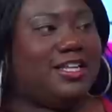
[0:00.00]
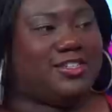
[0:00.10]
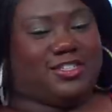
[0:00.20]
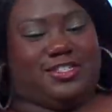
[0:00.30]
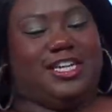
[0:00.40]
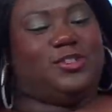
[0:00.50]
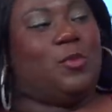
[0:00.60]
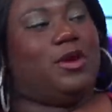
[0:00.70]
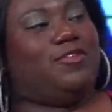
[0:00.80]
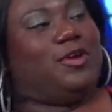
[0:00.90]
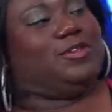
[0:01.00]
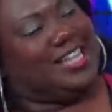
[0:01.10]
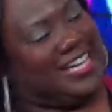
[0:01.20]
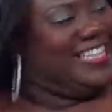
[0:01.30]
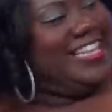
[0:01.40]
just needs one of those
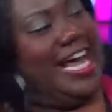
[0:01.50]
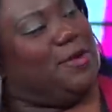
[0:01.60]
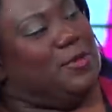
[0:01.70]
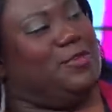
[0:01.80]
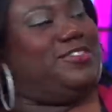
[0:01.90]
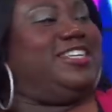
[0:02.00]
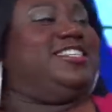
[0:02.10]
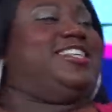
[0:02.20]
like leg moves and just